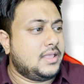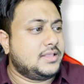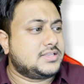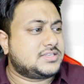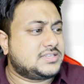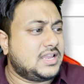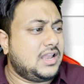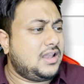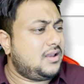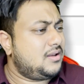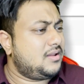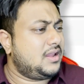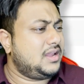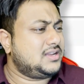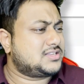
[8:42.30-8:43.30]
Still,
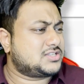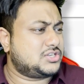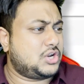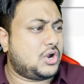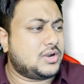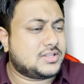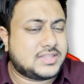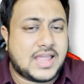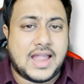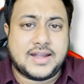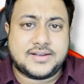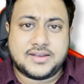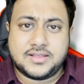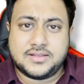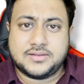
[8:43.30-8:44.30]
it's not
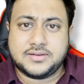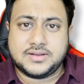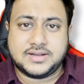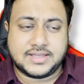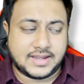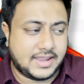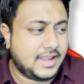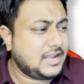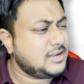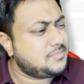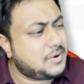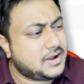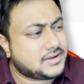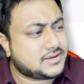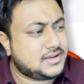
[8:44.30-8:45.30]
that great,
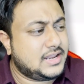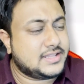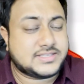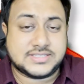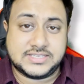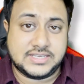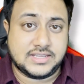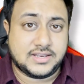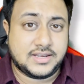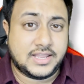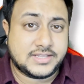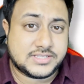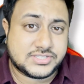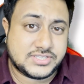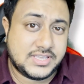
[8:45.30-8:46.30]
but let's
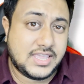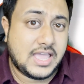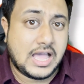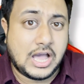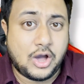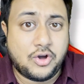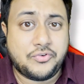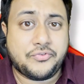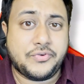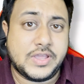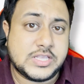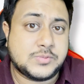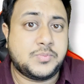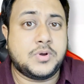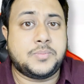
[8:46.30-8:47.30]
see how
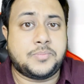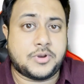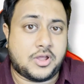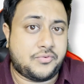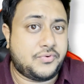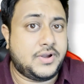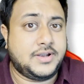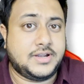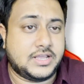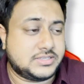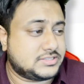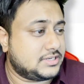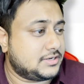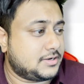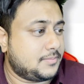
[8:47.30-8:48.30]
Facebook Profit
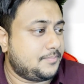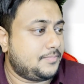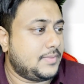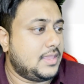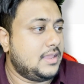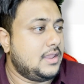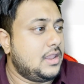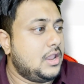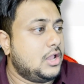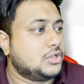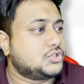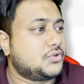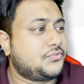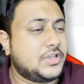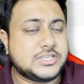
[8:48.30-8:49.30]
does it.
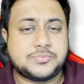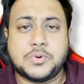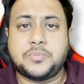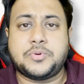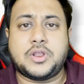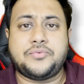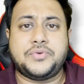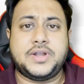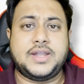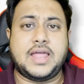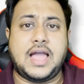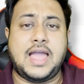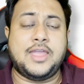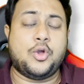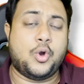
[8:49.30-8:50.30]
So Facebook Profit,
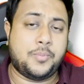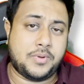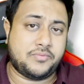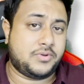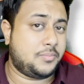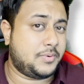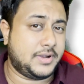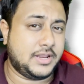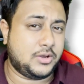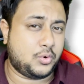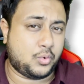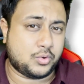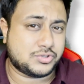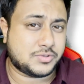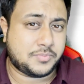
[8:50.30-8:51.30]
I hope everybody
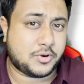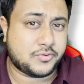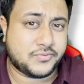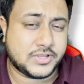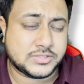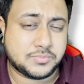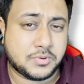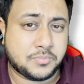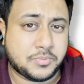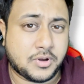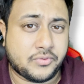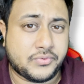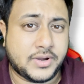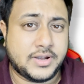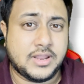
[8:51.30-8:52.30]
knows about Facebook
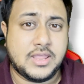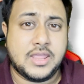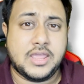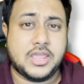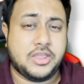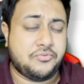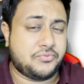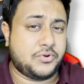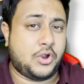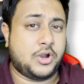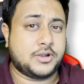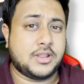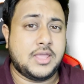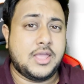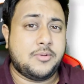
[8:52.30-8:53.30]
Profit. If
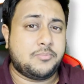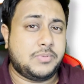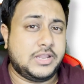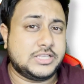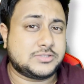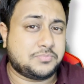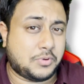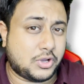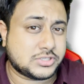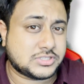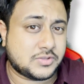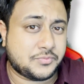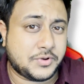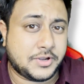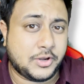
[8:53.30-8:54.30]
not, please pause
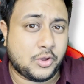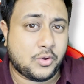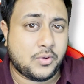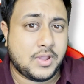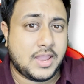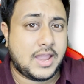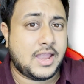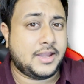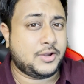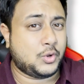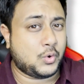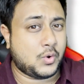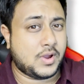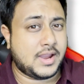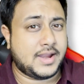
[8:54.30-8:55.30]
the video and
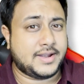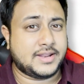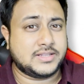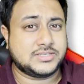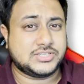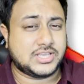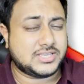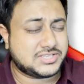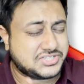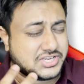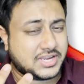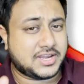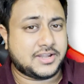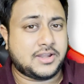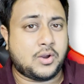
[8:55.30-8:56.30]
go ahead and just
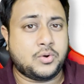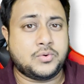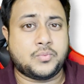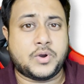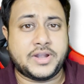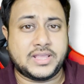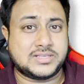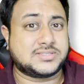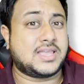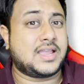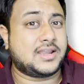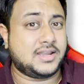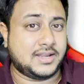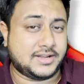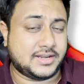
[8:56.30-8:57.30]
check it out, what
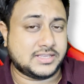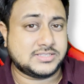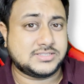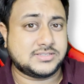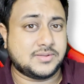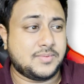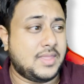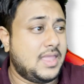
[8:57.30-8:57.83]
exactly it is.